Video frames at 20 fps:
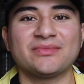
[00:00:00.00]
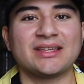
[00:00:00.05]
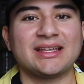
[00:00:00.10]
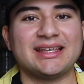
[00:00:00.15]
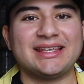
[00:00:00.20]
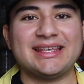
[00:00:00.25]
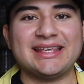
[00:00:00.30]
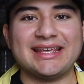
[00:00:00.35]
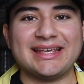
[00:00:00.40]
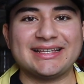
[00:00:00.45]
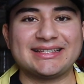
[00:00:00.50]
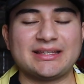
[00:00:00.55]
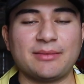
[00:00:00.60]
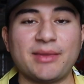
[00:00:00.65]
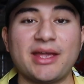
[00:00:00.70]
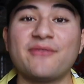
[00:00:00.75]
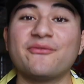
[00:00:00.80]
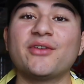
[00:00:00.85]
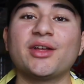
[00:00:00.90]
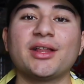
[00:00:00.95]
He is the
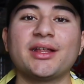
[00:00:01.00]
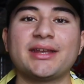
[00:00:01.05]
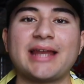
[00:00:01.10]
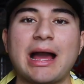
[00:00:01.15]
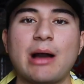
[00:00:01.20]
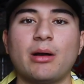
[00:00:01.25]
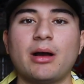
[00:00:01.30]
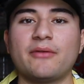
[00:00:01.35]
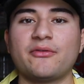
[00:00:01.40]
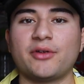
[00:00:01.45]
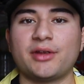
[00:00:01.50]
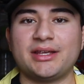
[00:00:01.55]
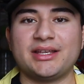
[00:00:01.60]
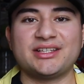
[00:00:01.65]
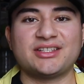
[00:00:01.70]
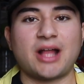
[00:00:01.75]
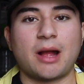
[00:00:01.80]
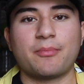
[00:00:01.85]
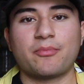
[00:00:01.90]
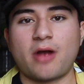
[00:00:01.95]
main villain, however,
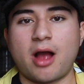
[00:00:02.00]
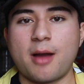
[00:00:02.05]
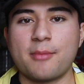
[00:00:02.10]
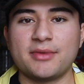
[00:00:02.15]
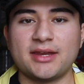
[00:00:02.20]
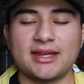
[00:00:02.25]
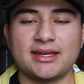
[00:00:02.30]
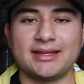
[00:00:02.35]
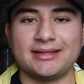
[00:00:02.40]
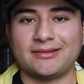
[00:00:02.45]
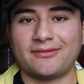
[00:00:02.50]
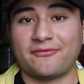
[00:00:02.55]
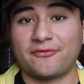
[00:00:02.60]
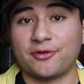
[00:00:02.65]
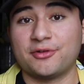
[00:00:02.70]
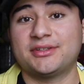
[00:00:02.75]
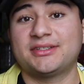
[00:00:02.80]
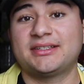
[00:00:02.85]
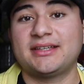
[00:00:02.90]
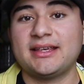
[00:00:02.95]
he's not prominent in the
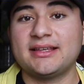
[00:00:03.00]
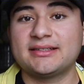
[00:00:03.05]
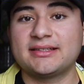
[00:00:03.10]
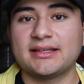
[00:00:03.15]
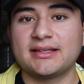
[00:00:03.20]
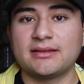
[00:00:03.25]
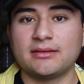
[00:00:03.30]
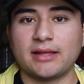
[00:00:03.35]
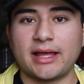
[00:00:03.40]
first season.